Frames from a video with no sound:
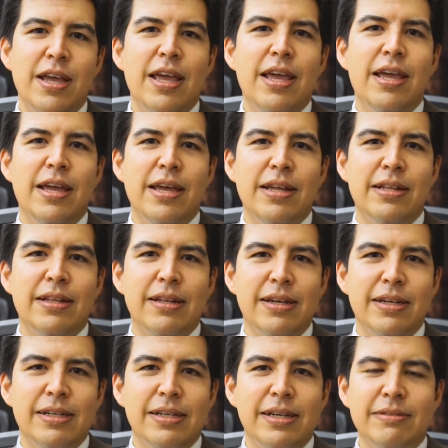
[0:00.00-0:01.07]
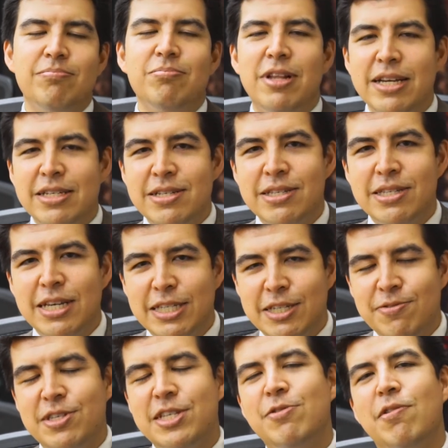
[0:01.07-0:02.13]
and a licensed SFC